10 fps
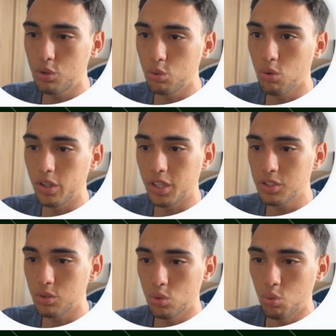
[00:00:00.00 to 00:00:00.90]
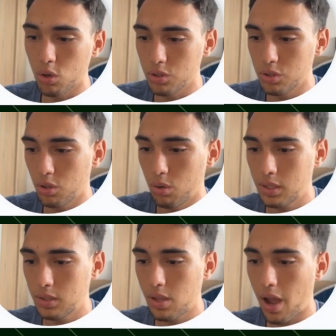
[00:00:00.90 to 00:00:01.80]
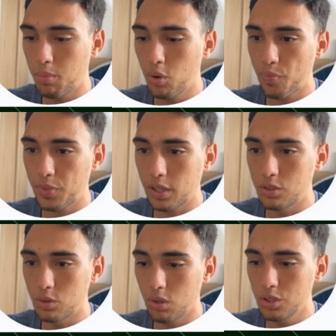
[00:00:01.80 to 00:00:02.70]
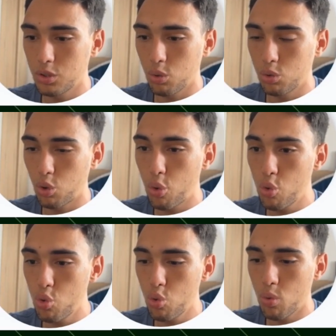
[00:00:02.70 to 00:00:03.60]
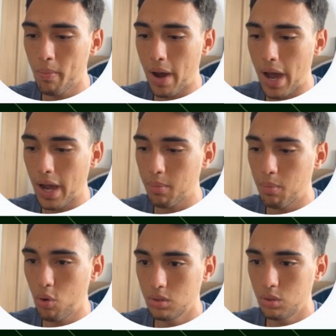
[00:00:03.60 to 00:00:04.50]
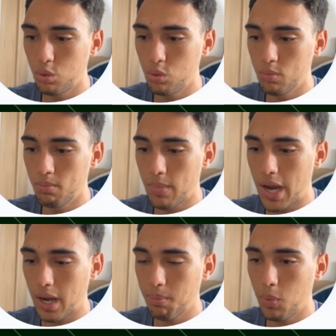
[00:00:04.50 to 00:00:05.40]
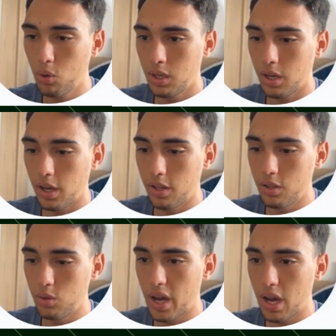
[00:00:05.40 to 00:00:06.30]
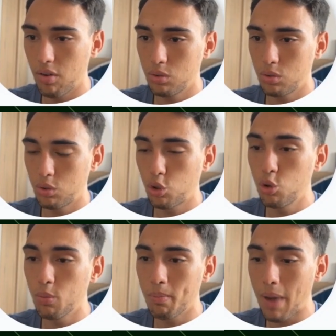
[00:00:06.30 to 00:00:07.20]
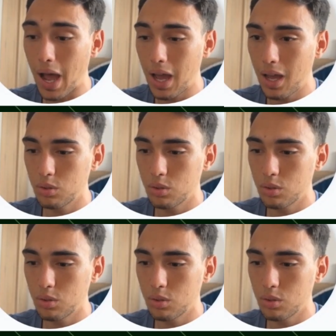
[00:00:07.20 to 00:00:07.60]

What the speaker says: run. That's the root word. So takbo is to run. So tumakbo. And then you have tuma,